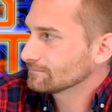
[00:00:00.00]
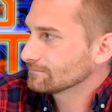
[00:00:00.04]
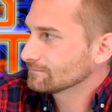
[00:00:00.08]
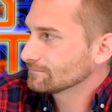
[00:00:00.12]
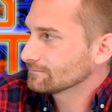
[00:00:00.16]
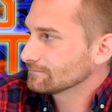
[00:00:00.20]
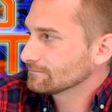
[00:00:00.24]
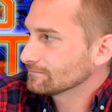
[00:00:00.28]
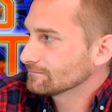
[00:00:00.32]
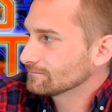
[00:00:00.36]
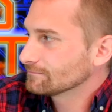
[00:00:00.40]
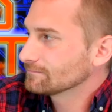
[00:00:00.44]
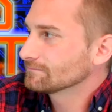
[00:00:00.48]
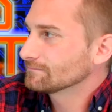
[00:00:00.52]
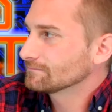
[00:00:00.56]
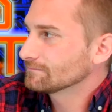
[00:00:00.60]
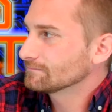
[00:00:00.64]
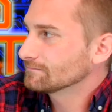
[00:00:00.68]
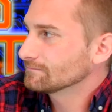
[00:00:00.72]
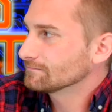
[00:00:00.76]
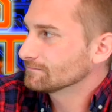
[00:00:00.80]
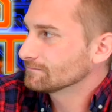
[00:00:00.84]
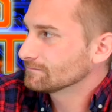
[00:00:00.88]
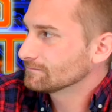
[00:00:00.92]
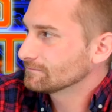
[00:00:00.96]

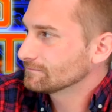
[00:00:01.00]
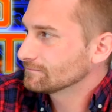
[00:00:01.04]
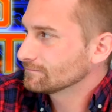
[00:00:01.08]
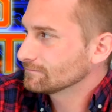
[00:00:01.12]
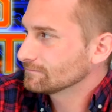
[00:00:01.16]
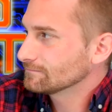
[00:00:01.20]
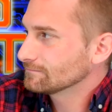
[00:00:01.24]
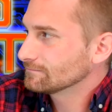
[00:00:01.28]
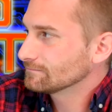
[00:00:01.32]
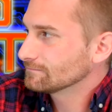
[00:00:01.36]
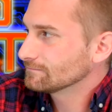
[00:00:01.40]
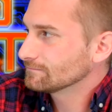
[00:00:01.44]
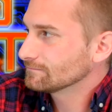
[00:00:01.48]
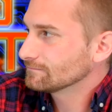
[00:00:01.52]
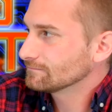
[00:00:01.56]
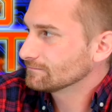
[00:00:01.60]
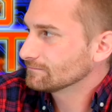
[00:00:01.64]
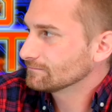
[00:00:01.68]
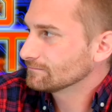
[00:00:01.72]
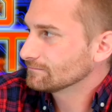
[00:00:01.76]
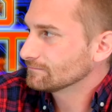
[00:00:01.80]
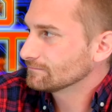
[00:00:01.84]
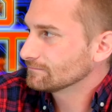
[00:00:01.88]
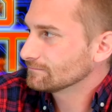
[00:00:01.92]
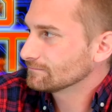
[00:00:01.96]

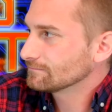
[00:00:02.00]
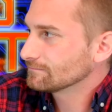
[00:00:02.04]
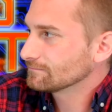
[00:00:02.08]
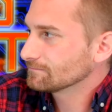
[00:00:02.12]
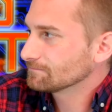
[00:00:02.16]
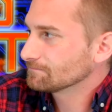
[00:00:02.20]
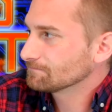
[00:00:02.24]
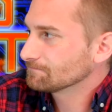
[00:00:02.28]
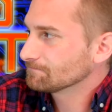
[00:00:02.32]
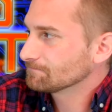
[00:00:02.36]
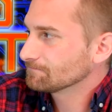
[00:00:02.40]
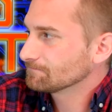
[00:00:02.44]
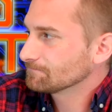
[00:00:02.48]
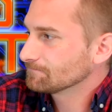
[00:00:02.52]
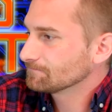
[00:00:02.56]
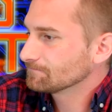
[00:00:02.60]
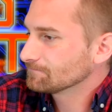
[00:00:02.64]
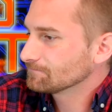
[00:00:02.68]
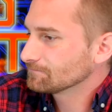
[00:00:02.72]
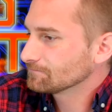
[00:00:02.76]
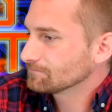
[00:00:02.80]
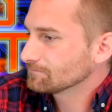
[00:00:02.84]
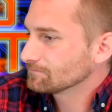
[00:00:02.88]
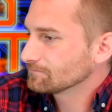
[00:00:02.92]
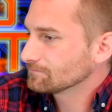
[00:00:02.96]

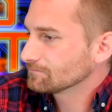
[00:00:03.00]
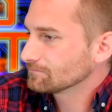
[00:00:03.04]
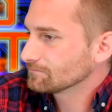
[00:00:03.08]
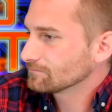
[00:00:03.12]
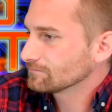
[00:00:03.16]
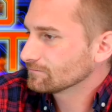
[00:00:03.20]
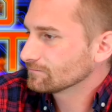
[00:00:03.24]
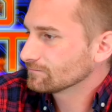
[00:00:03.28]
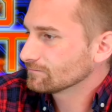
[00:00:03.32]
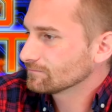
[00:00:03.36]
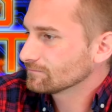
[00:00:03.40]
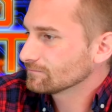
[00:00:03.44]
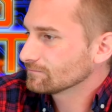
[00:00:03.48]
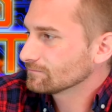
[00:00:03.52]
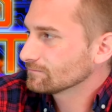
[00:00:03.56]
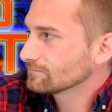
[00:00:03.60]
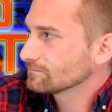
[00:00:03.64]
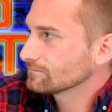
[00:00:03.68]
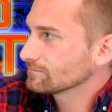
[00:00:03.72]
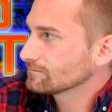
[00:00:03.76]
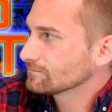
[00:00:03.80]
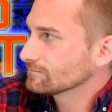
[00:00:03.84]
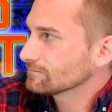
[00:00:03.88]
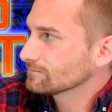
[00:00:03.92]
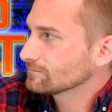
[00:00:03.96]

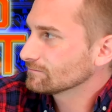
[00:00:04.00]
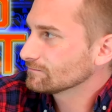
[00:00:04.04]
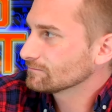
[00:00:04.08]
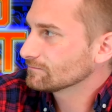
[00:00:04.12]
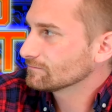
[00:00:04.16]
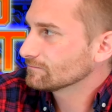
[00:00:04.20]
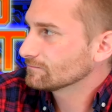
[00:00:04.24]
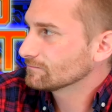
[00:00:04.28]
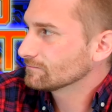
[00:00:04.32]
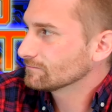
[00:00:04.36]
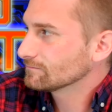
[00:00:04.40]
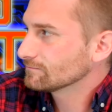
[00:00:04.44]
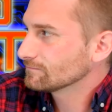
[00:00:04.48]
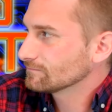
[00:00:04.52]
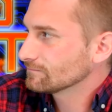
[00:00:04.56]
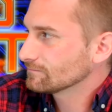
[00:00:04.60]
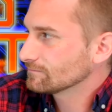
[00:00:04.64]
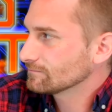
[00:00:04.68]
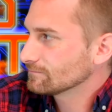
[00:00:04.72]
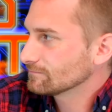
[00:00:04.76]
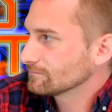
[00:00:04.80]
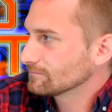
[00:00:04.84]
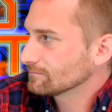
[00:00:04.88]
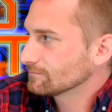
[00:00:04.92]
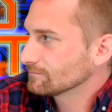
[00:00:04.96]

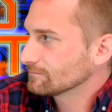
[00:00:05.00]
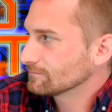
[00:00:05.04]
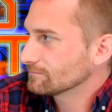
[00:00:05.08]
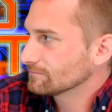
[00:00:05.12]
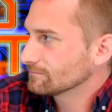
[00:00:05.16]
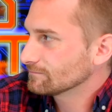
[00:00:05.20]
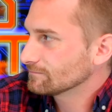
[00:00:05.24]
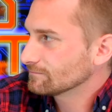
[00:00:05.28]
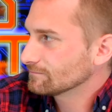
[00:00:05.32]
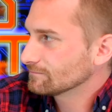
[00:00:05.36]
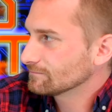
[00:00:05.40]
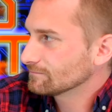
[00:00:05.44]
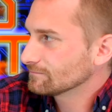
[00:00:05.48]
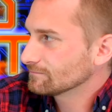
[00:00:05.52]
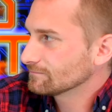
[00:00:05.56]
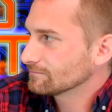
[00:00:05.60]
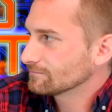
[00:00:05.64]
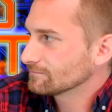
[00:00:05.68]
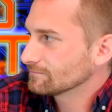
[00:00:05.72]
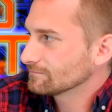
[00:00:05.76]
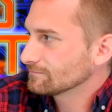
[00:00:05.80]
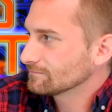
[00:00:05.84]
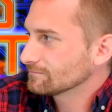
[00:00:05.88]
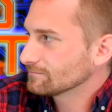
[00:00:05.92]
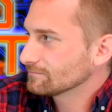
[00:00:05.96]

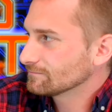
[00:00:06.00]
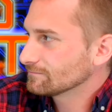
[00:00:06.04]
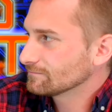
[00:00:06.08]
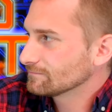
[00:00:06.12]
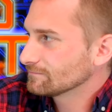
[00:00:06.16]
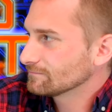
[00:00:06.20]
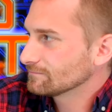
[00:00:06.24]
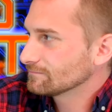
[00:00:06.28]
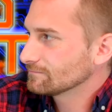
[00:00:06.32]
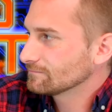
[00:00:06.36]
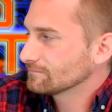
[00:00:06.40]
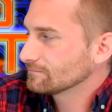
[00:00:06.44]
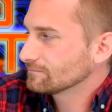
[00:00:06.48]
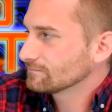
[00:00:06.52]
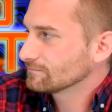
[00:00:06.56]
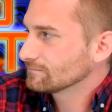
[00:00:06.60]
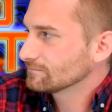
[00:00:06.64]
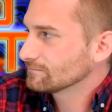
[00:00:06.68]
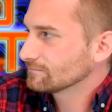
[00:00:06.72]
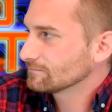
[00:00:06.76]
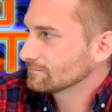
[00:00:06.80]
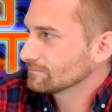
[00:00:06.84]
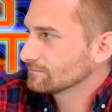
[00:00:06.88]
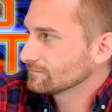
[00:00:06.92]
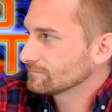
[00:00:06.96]

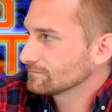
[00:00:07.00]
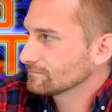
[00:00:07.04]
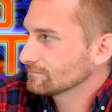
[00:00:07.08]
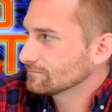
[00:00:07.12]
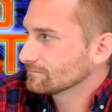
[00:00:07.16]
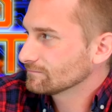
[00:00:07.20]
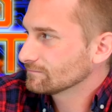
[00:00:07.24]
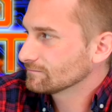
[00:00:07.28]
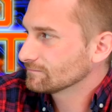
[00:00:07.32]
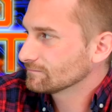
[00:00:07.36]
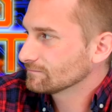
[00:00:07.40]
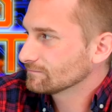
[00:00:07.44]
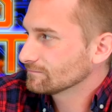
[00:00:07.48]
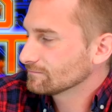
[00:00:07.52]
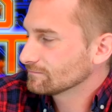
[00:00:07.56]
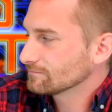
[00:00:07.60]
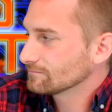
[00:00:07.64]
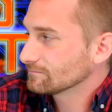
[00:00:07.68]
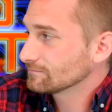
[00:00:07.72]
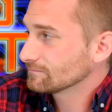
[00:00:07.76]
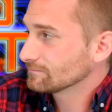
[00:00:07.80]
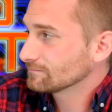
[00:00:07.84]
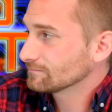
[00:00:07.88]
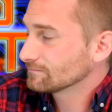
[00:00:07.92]
No words are spoken by the person on screen.